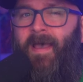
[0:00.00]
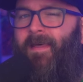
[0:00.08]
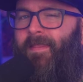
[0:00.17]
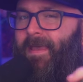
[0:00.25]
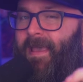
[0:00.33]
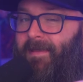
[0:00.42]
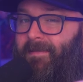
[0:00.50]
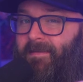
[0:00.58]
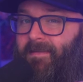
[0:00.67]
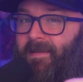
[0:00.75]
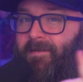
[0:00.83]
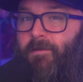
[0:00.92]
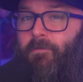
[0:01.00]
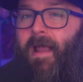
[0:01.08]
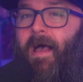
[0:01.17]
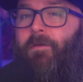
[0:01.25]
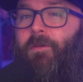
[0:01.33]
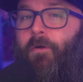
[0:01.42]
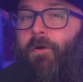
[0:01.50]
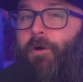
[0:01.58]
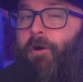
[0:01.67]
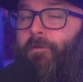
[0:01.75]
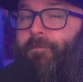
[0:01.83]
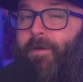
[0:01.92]
This is the round your
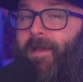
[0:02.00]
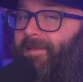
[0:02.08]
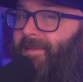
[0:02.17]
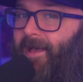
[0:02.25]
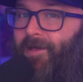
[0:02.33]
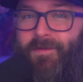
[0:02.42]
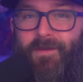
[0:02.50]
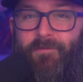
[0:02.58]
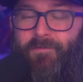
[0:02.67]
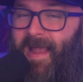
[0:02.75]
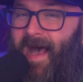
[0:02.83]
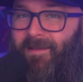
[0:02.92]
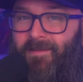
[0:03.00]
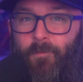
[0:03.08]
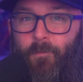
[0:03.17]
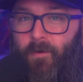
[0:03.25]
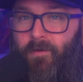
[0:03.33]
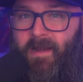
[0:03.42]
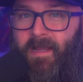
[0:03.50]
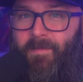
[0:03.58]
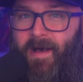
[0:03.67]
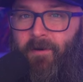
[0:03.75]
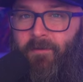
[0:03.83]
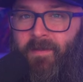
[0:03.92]
girlfriend tells you not to worry
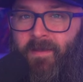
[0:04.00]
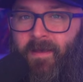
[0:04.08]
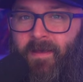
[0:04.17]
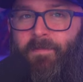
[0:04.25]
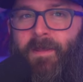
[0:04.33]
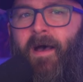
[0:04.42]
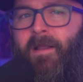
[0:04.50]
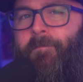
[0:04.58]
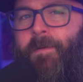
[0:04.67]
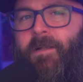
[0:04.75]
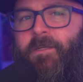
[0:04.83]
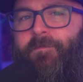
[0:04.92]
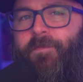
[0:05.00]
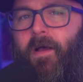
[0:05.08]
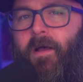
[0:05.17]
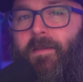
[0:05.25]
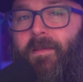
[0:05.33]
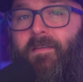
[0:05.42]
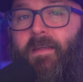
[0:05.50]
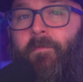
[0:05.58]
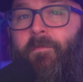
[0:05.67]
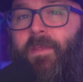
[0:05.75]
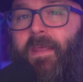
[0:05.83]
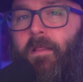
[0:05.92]
about. Beyond a penchant for hunting some
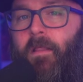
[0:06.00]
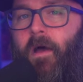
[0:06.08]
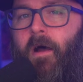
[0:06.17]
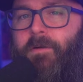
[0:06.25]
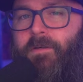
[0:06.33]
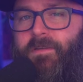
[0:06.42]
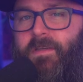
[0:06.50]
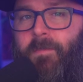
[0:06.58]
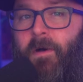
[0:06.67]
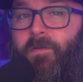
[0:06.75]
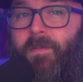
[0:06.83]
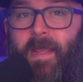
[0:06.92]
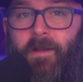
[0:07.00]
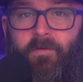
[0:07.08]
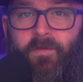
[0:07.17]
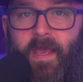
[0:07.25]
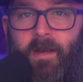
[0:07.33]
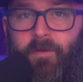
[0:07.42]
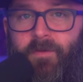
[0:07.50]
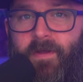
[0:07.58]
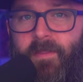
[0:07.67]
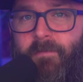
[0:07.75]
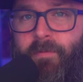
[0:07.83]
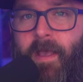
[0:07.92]
of the largest and most dangerous animals
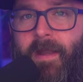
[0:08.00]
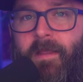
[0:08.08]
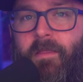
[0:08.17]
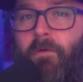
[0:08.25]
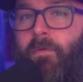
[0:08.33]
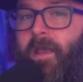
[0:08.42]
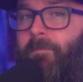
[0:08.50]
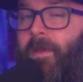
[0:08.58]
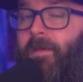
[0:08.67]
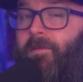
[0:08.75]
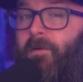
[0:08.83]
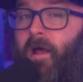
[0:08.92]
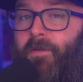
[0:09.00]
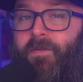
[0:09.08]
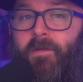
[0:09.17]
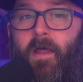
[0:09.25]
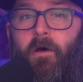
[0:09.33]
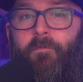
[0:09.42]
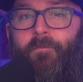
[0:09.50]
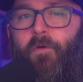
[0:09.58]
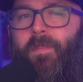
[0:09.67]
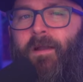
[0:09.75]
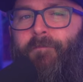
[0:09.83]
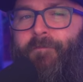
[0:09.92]
on the planet, the Rigbys are also known
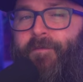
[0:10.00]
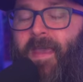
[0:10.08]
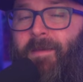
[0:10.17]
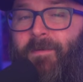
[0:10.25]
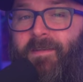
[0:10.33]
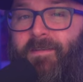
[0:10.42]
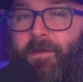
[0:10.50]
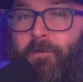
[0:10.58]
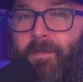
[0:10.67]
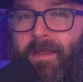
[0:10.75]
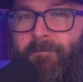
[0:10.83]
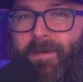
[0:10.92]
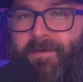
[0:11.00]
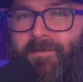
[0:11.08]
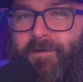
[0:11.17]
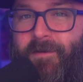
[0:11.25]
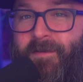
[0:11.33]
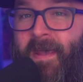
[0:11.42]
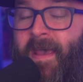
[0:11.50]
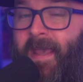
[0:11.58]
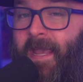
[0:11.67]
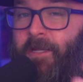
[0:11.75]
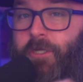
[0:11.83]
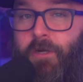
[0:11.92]
for their famous dueling pistols.
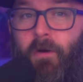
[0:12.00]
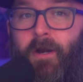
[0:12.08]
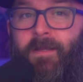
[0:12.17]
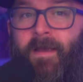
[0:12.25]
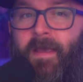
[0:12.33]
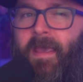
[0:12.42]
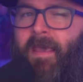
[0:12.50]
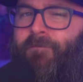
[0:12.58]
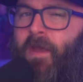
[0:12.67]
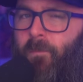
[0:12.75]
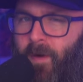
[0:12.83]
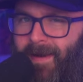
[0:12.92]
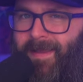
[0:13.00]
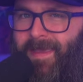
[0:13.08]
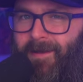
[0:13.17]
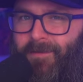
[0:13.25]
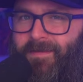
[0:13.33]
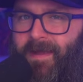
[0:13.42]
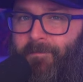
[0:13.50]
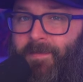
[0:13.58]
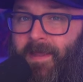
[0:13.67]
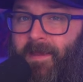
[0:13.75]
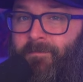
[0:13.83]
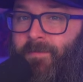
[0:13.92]
In short, if you want to kill
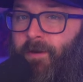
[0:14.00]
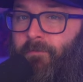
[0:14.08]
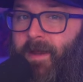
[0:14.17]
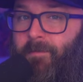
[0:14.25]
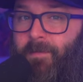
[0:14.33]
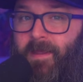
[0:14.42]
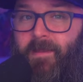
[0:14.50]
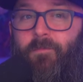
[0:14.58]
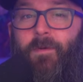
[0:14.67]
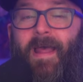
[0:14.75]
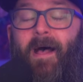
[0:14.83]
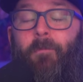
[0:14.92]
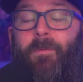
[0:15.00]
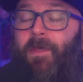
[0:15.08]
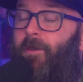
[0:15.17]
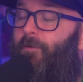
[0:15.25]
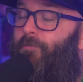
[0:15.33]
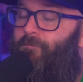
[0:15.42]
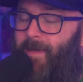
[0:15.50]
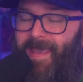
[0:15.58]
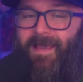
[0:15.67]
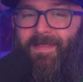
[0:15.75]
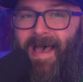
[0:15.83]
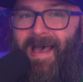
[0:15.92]
something, the Rigbys would help you
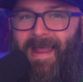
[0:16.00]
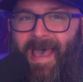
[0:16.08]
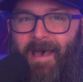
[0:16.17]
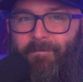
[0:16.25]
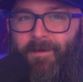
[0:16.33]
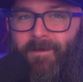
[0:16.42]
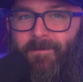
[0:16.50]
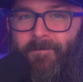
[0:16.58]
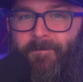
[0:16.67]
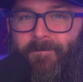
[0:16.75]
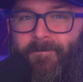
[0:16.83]
make that happen.